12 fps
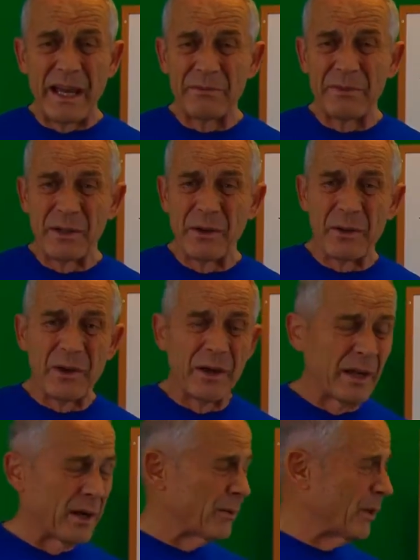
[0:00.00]
having to go to
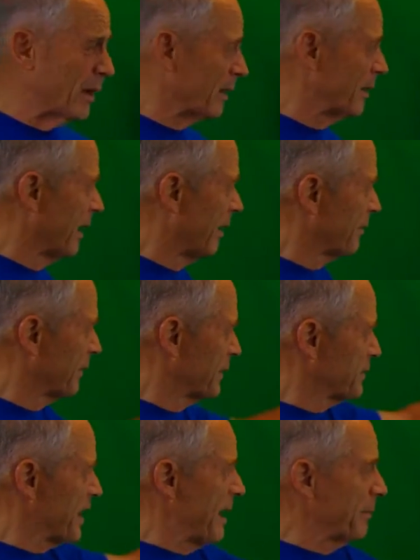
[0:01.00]
all that work. Now, for
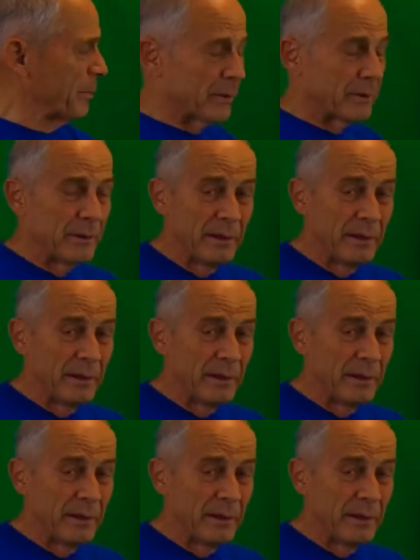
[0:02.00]
example,